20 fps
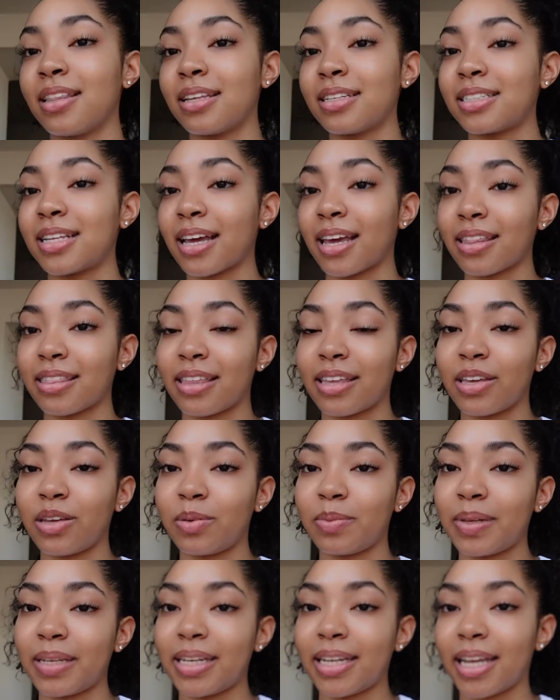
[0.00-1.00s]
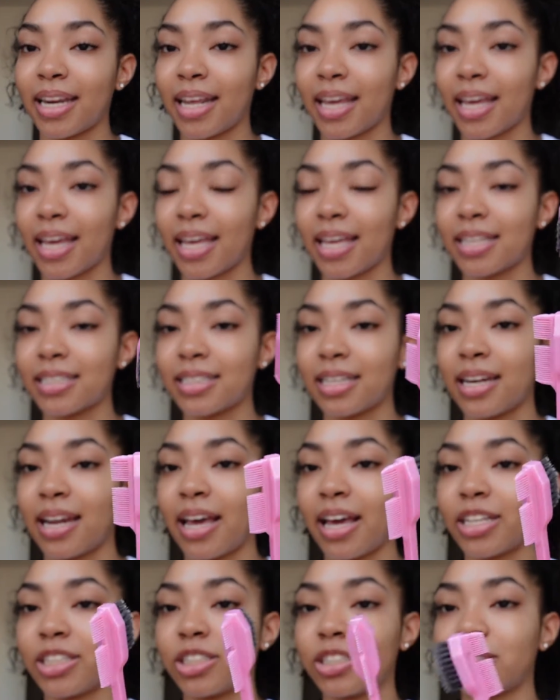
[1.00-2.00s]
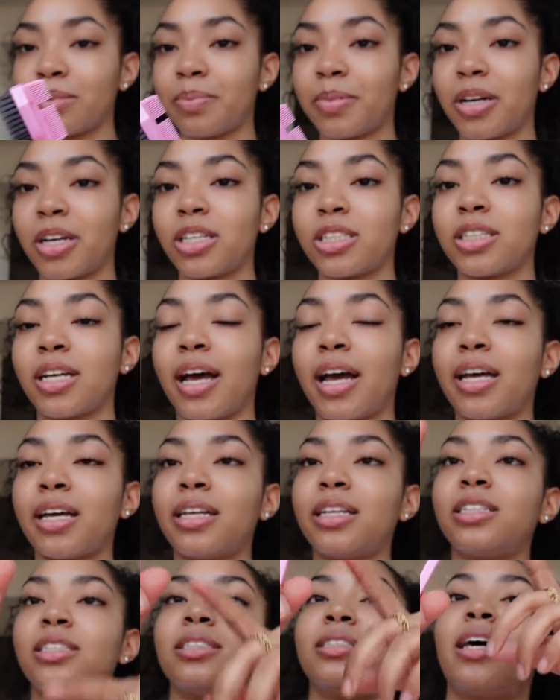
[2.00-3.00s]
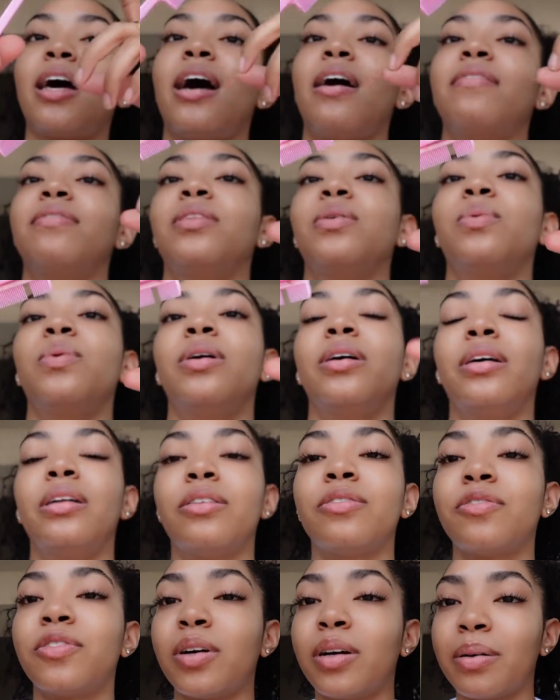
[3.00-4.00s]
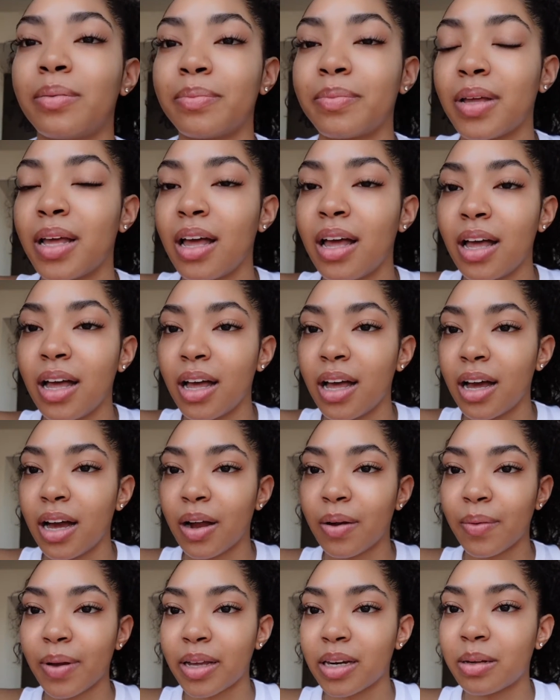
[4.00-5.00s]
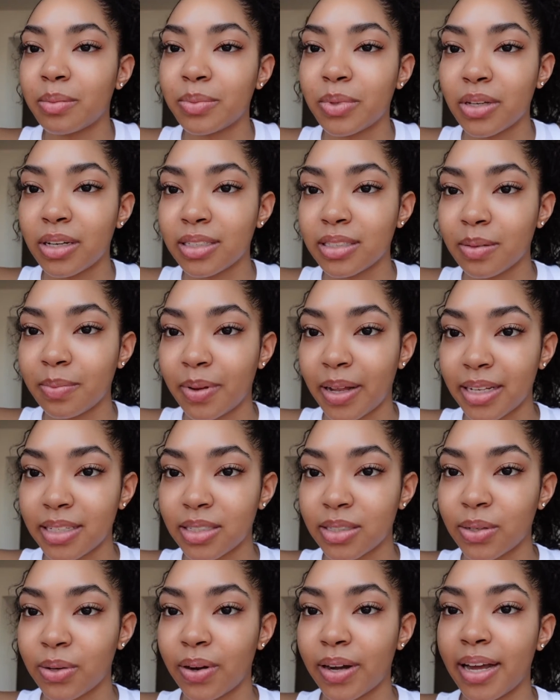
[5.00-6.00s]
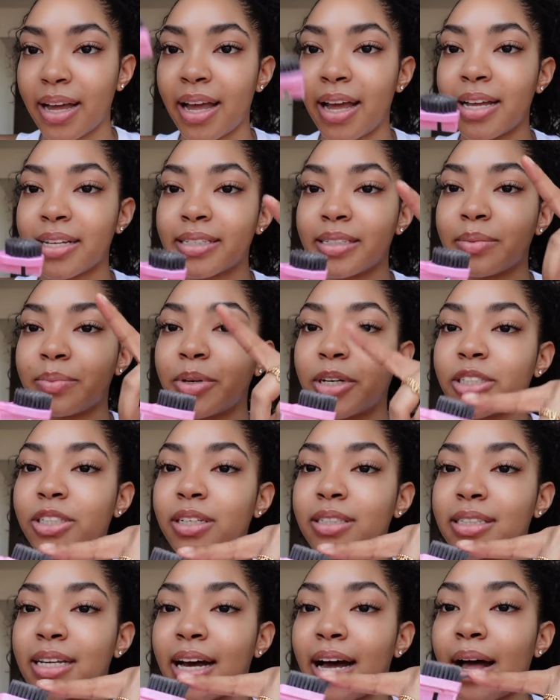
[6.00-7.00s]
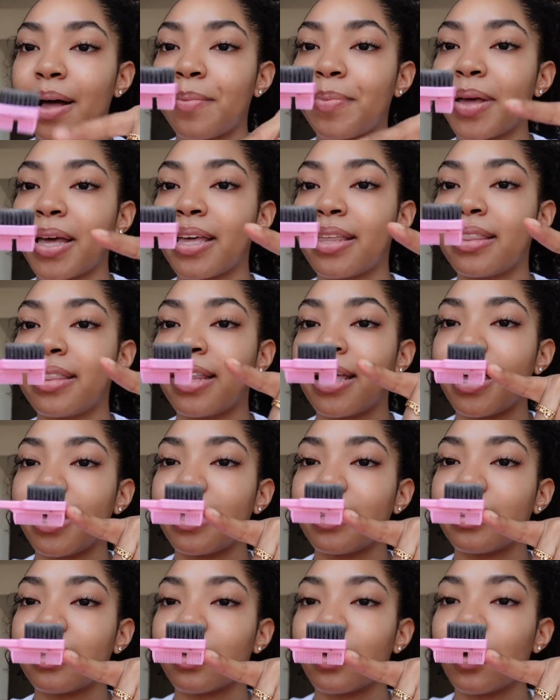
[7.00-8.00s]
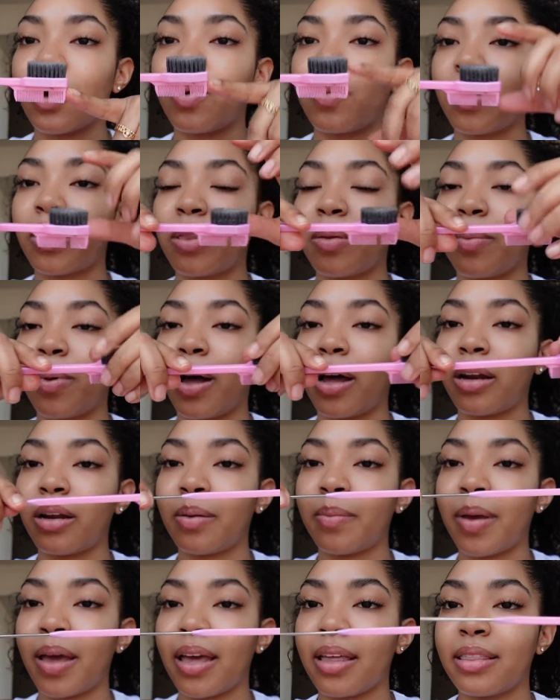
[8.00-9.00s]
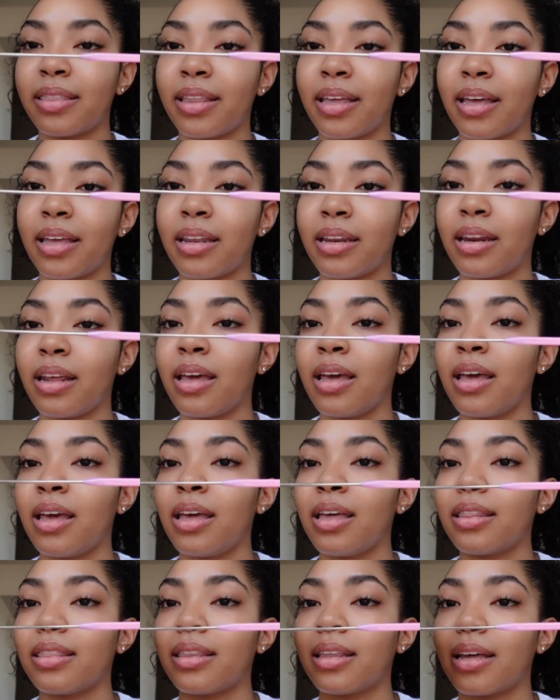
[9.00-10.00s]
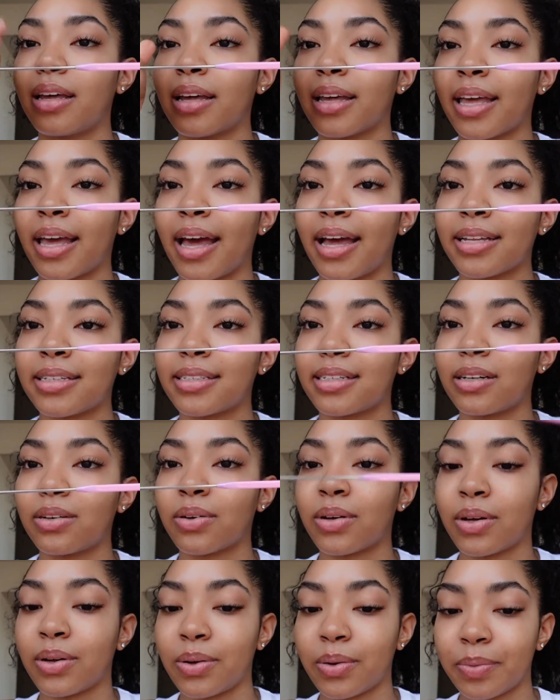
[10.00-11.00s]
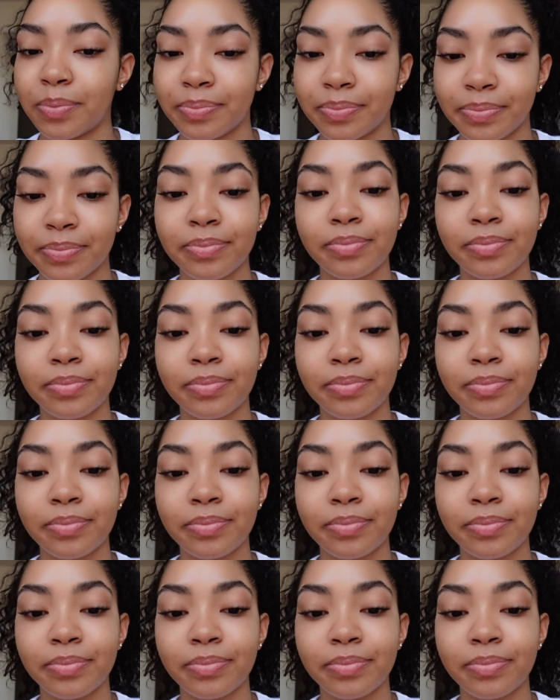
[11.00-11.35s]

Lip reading: The second thing you'll be needing is an edges brush. I just have the one from a random beauty supply store. It has the brush on top and then the comb on the bottom and then the cattail comb.